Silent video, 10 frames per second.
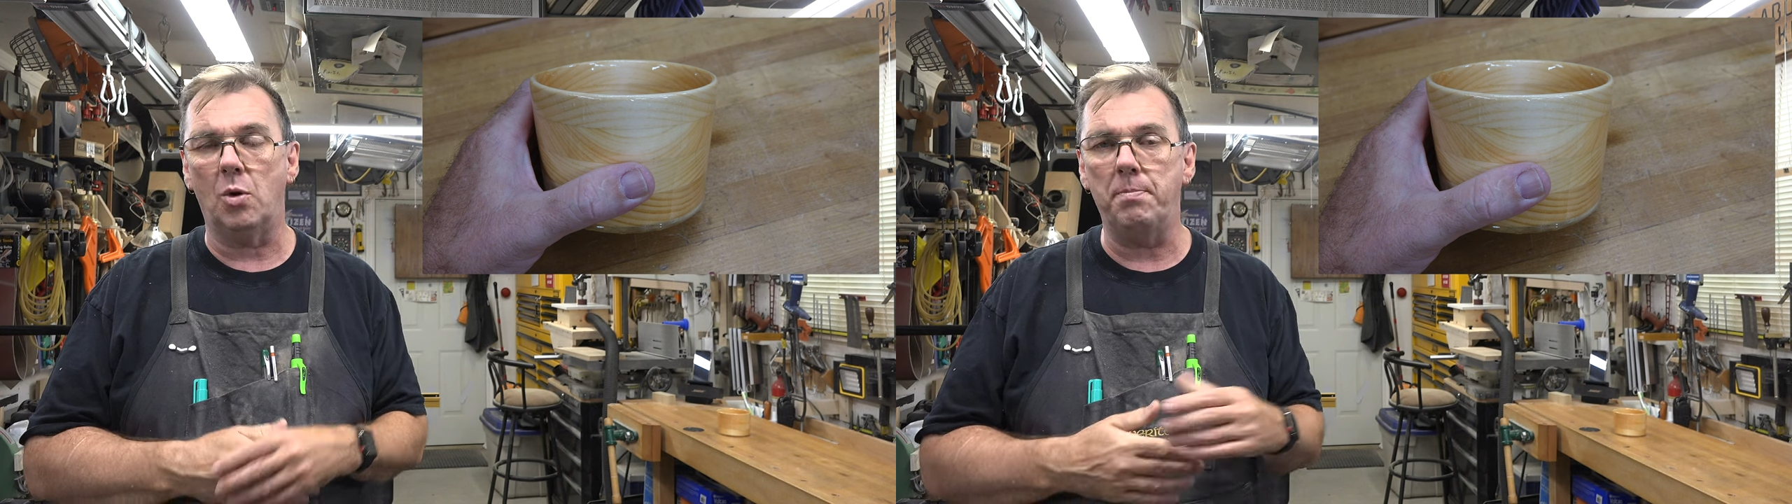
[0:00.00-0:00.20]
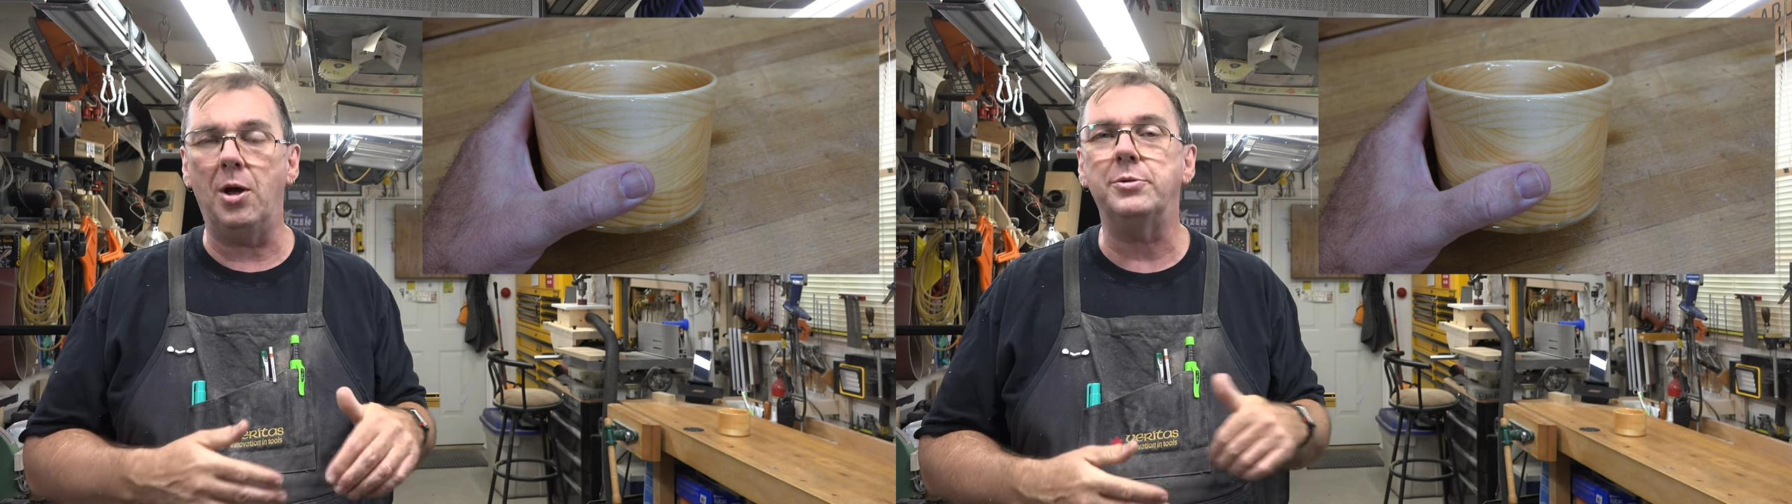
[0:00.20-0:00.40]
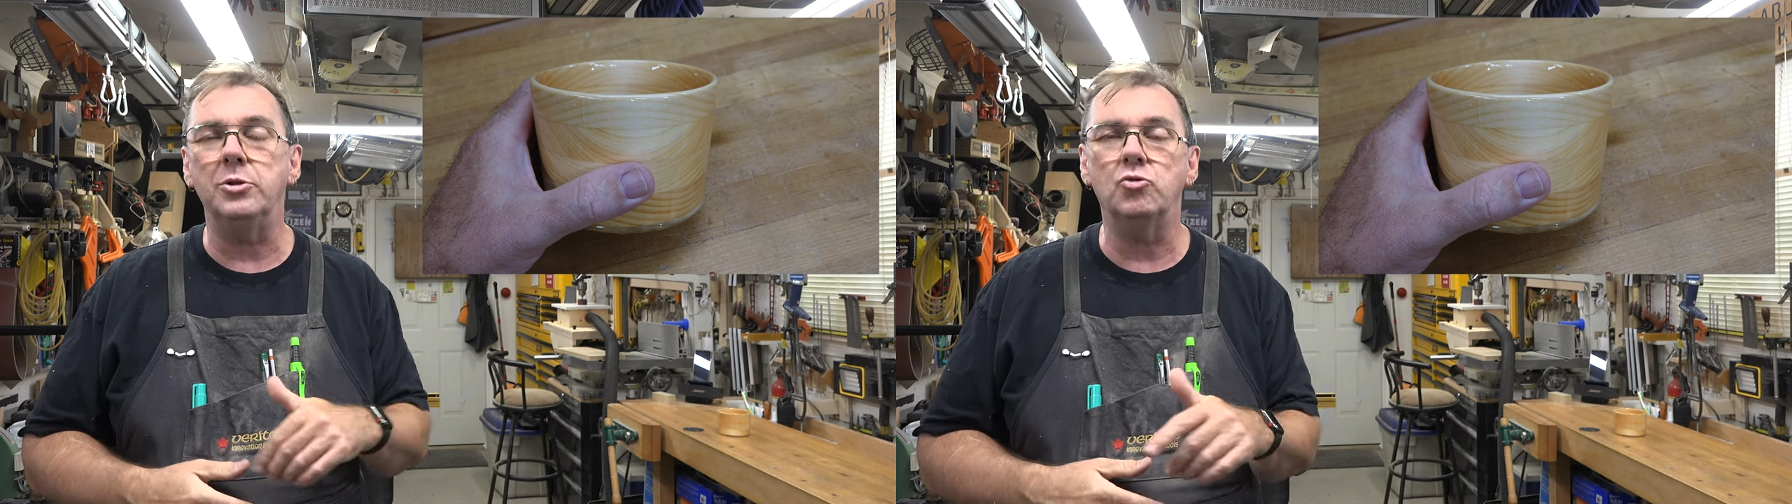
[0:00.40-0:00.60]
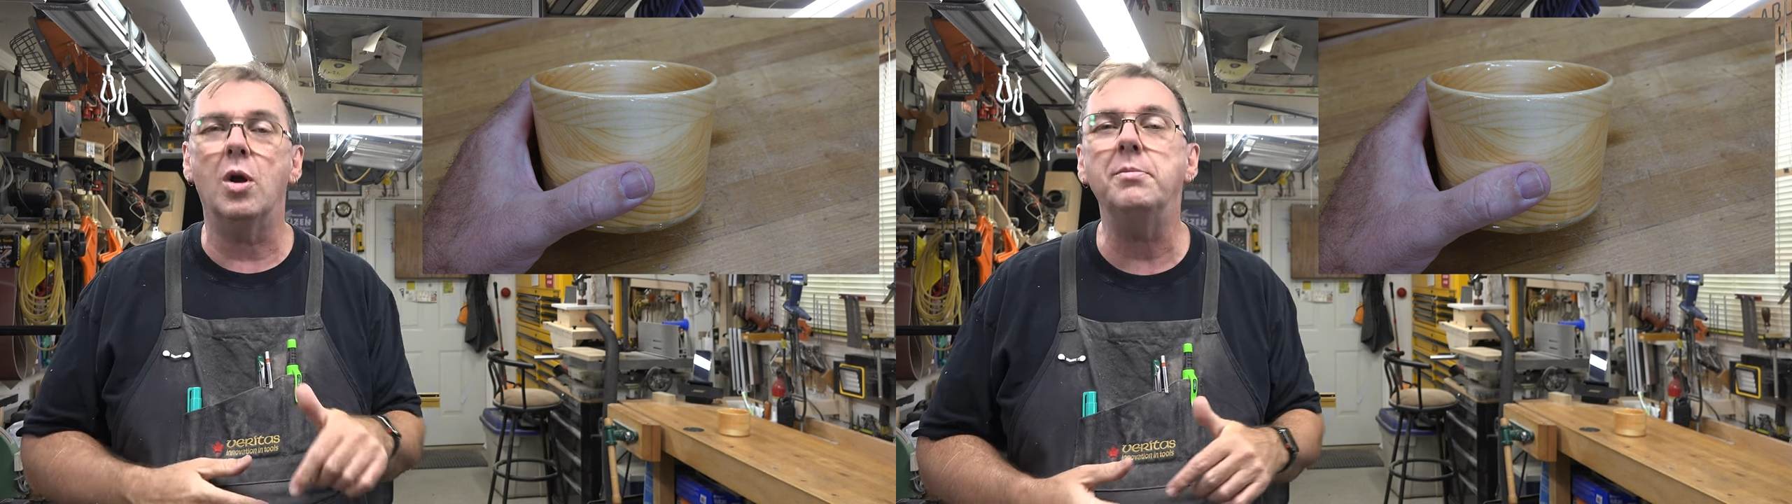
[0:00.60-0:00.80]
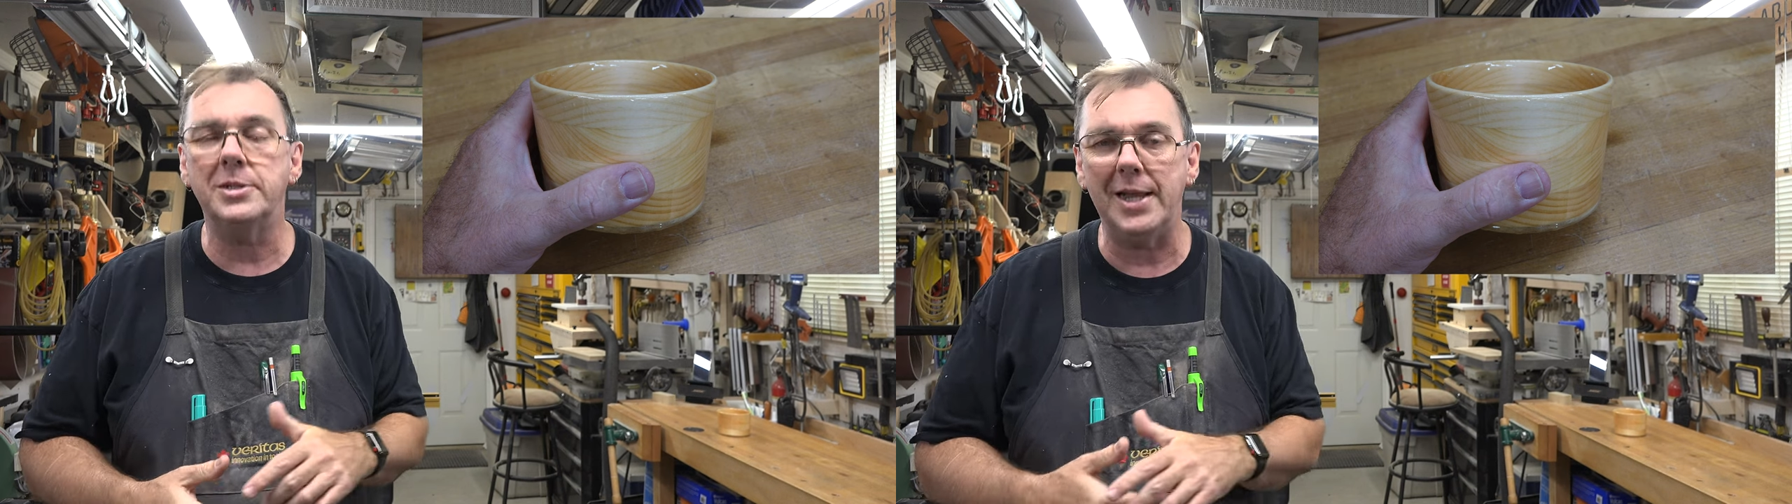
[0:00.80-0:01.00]
or belt and
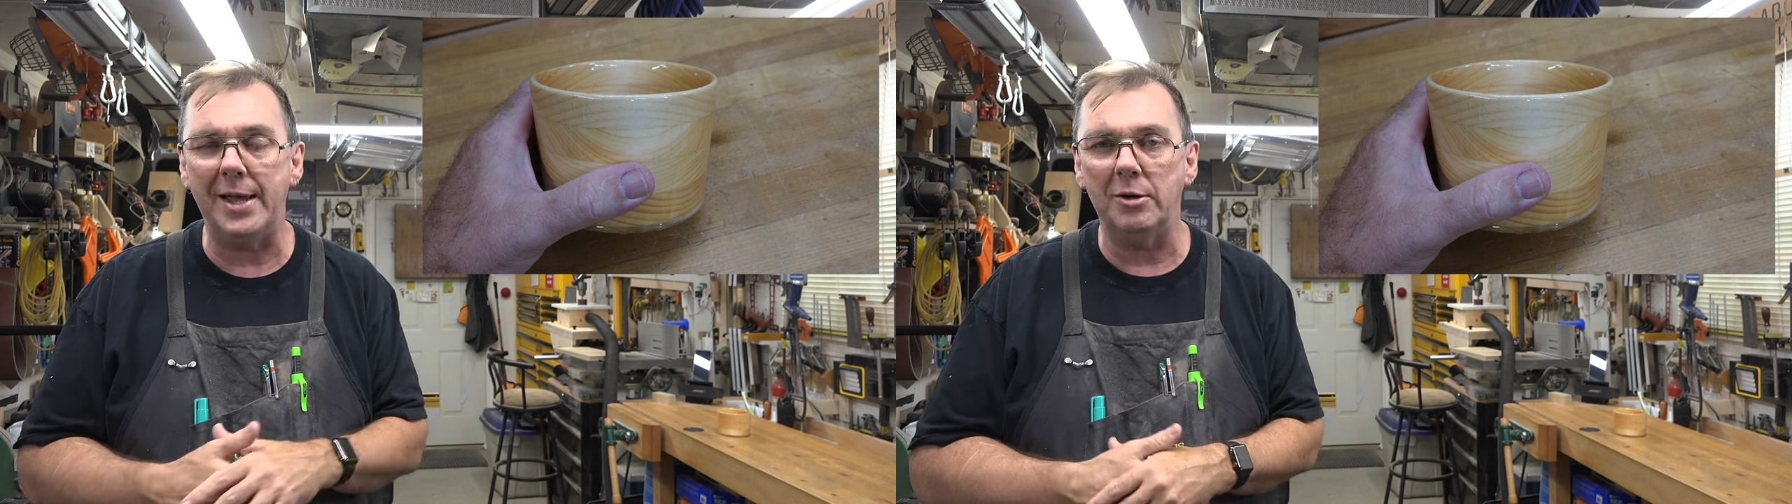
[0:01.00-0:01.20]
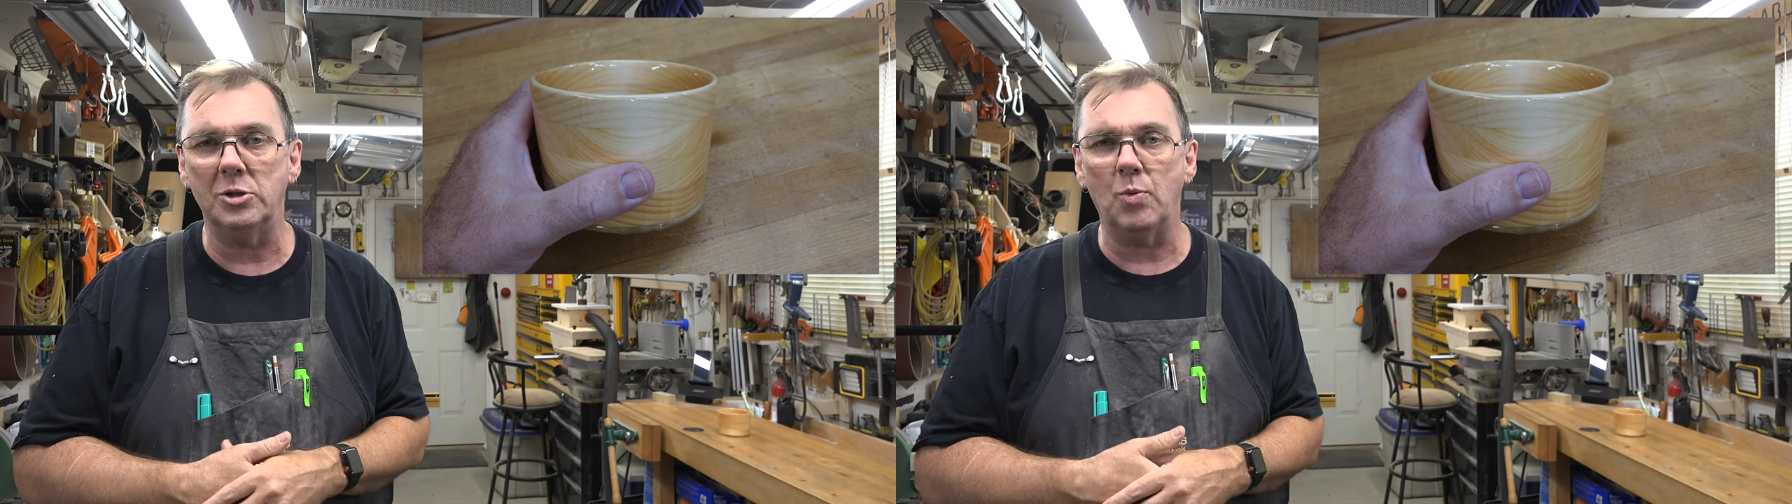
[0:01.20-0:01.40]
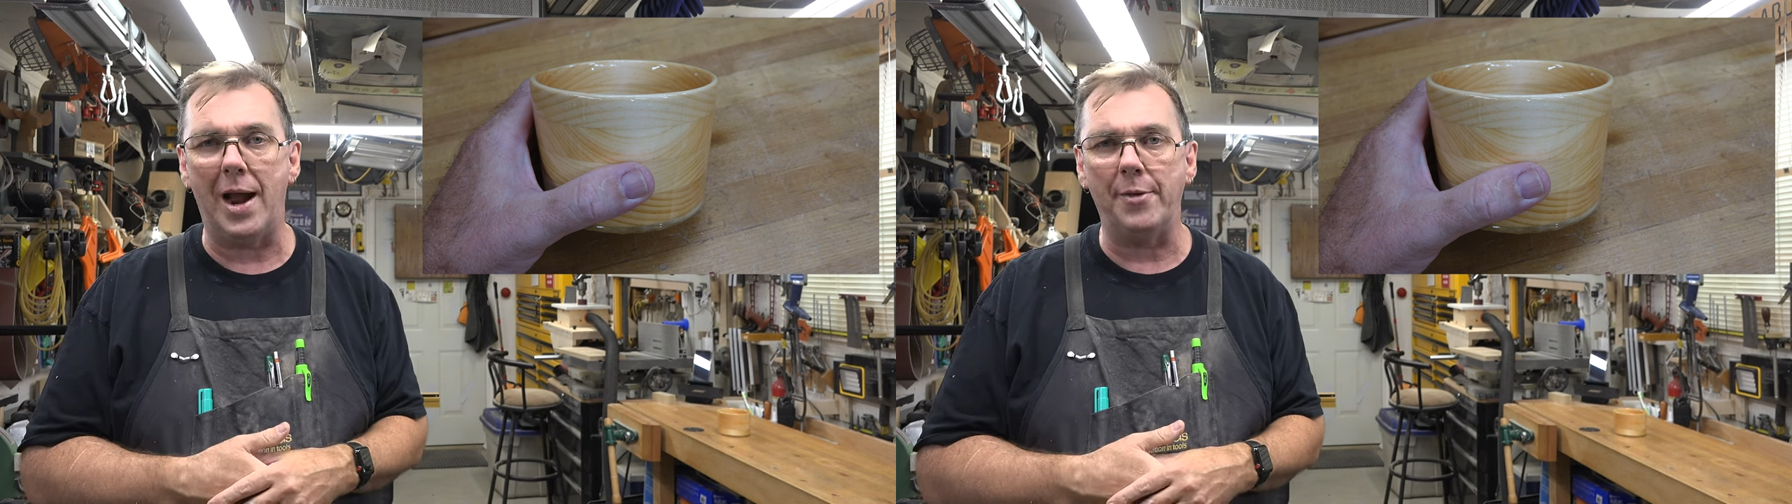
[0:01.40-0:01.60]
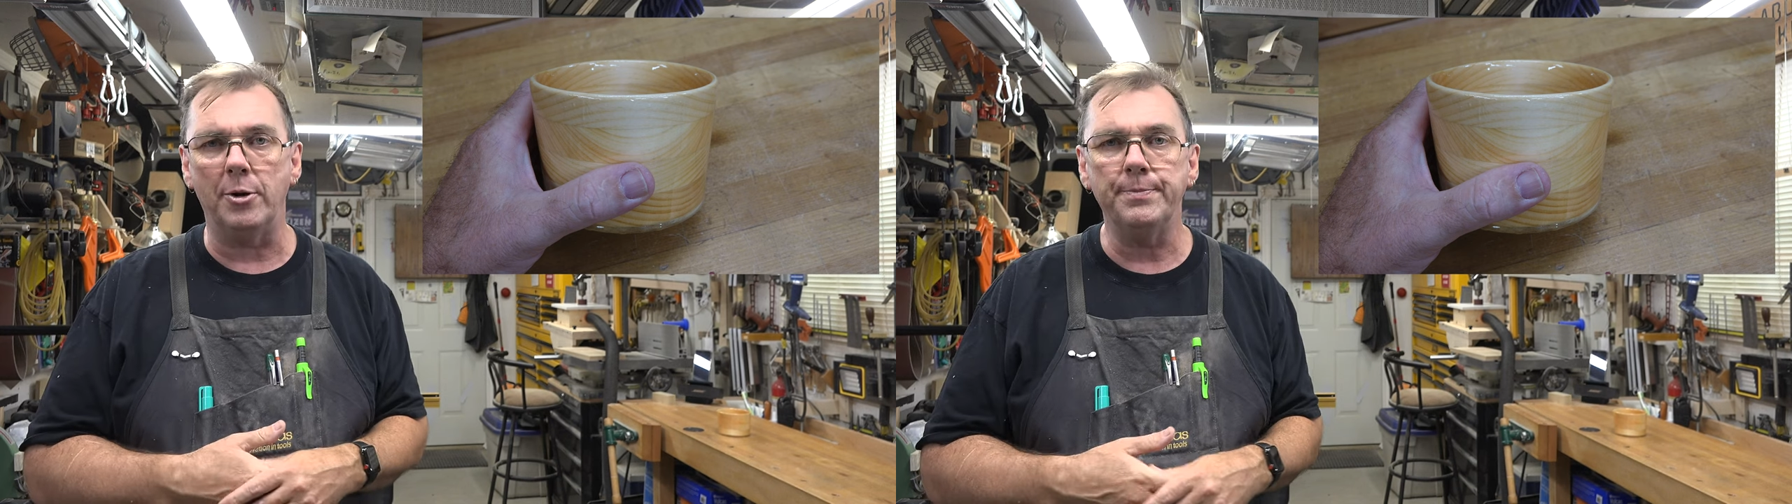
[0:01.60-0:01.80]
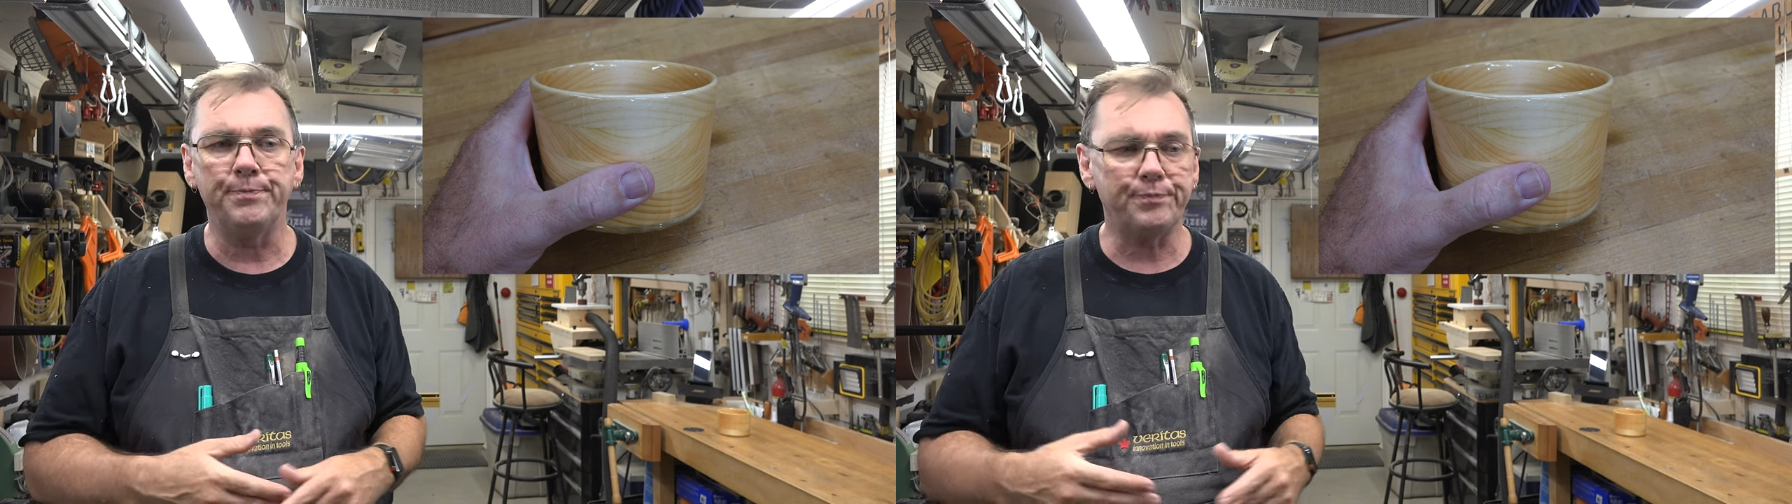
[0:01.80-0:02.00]
drum sanders rather,